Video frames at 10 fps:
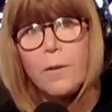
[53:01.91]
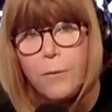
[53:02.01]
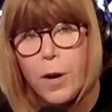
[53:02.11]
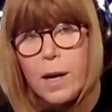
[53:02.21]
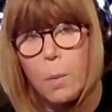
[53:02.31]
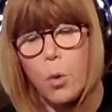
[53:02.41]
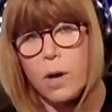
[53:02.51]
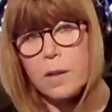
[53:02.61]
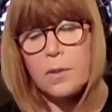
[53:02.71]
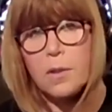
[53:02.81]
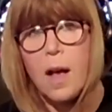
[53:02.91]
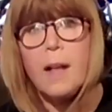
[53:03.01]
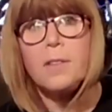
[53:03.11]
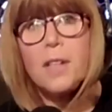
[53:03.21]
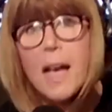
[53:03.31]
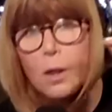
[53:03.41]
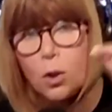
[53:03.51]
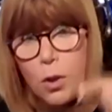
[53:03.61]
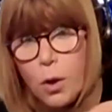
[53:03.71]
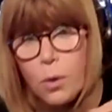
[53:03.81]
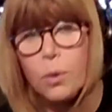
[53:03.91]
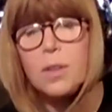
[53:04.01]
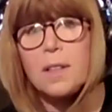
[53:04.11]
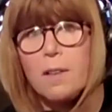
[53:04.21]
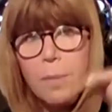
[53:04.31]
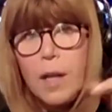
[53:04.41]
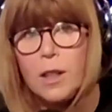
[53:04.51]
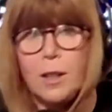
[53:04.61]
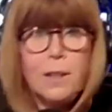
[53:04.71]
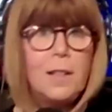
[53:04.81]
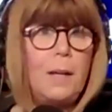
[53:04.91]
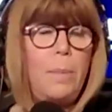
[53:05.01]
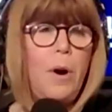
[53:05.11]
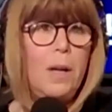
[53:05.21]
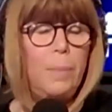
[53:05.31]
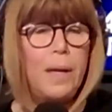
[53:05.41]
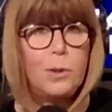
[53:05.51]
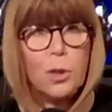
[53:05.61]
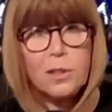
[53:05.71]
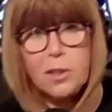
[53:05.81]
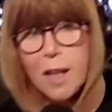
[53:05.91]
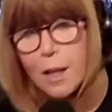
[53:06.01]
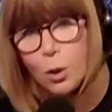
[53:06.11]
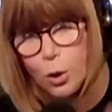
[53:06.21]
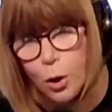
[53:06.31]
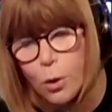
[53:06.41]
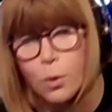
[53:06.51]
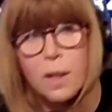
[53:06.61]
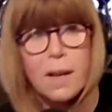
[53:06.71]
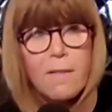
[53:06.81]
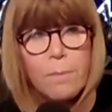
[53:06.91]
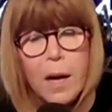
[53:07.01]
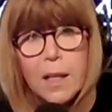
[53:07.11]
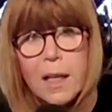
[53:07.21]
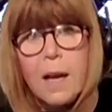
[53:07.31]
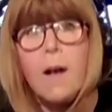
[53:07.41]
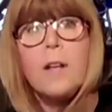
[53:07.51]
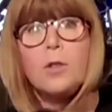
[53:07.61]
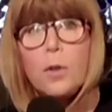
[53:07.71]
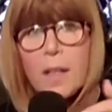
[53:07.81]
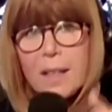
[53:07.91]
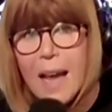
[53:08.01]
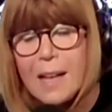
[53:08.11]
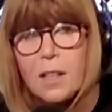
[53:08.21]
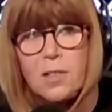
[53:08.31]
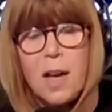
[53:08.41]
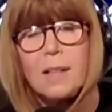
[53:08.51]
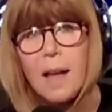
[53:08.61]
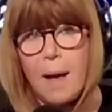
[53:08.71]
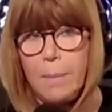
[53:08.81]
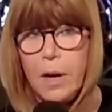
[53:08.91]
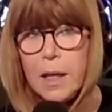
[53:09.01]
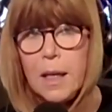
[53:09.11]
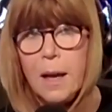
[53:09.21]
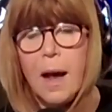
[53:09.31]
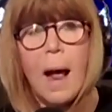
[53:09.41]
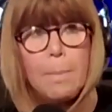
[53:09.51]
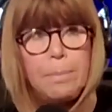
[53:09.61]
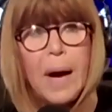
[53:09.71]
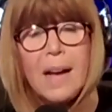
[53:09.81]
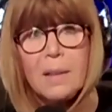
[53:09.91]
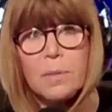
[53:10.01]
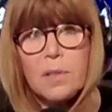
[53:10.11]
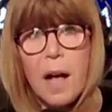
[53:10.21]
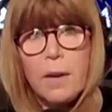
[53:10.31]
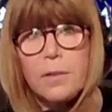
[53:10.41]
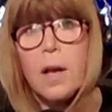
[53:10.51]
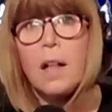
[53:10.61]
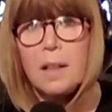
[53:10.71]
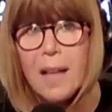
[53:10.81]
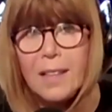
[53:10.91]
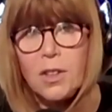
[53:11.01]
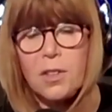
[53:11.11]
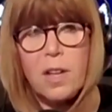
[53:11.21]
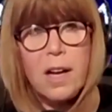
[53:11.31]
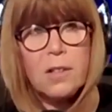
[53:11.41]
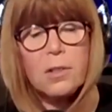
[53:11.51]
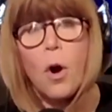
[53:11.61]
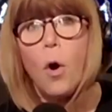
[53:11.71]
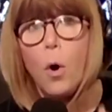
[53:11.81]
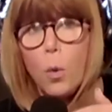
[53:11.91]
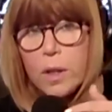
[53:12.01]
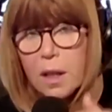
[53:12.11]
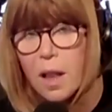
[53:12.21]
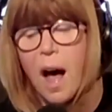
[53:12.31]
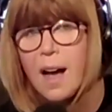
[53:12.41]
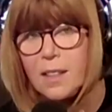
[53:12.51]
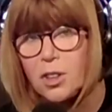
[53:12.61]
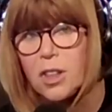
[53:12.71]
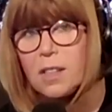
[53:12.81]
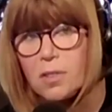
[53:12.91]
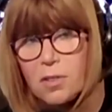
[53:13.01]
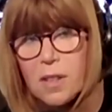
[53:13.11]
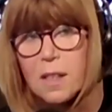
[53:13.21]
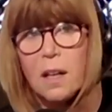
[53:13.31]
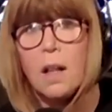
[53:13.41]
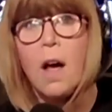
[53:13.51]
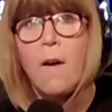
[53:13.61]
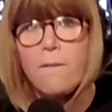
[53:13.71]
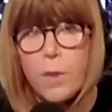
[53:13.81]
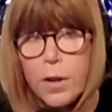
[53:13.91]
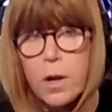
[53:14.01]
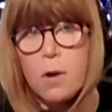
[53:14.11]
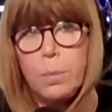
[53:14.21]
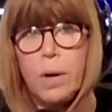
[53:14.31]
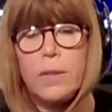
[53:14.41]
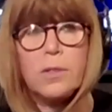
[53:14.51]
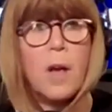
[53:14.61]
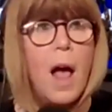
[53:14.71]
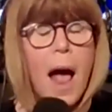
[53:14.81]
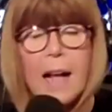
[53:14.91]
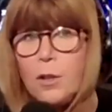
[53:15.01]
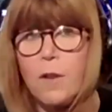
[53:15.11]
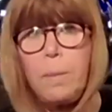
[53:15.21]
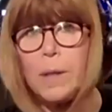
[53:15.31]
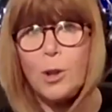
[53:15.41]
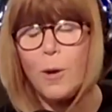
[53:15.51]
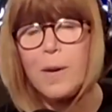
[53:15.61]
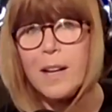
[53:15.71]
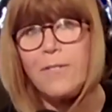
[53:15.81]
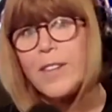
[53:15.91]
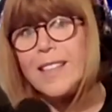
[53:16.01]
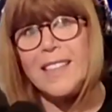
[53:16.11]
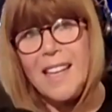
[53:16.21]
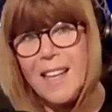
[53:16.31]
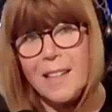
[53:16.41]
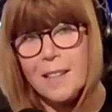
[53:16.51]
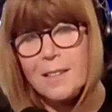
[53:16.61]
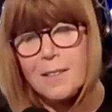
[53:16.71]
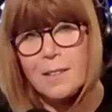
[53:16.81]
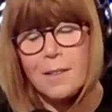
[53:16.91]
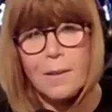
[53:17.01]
FreedomWorks, to get you to give money to the Tea Party Patriots, to get you to give money so that they could take that money and buy themselves legislators who would lie, cheat, and steal for the Koch brothers. And you've been doing it for years.